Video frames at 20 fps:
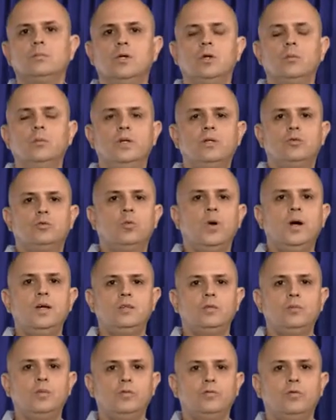commit
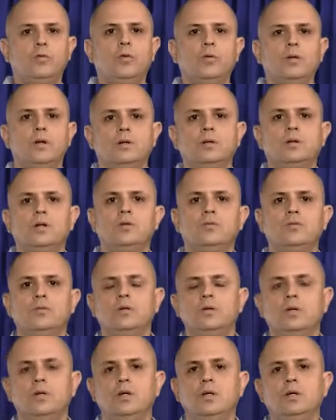twice before it gives
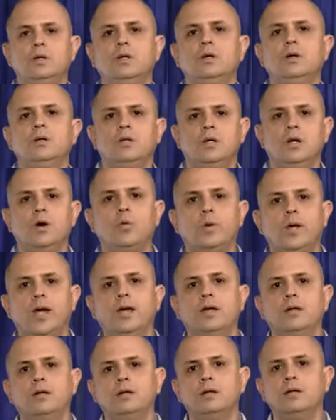you the
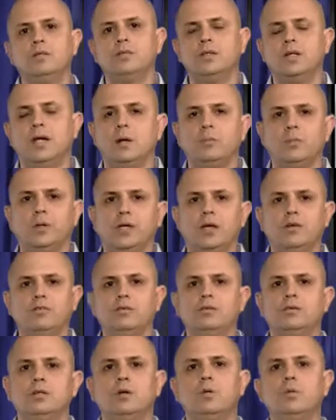OK, gives the
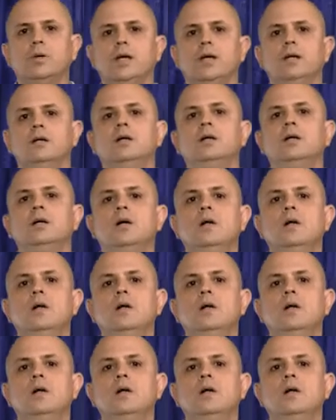application the OK.